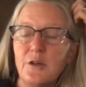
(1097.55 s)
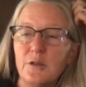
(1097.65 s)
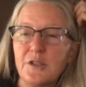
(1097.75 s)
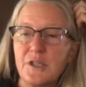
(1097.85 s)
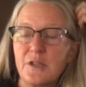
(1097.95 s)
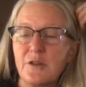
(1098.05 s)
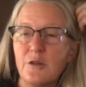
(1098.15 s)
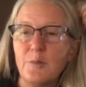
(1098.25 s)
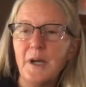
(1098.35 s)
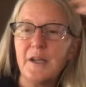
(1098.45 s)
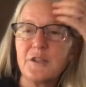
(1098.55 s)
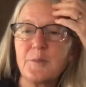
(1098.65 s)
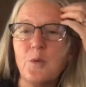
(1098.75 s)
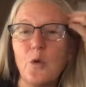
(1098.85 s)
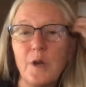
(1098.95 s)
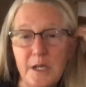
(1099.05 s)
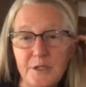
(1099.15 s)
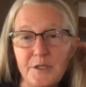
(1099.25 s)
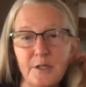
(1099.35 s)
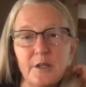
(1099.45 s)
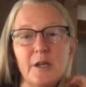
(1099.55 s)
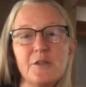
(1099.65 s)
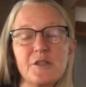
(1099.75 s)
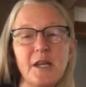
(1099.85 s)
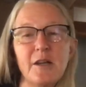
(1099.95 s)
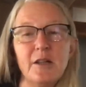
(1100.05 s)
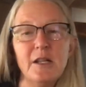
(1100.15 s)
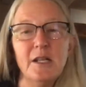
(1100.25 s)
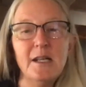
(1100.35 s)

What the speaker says: the holistic total body support is still on sale.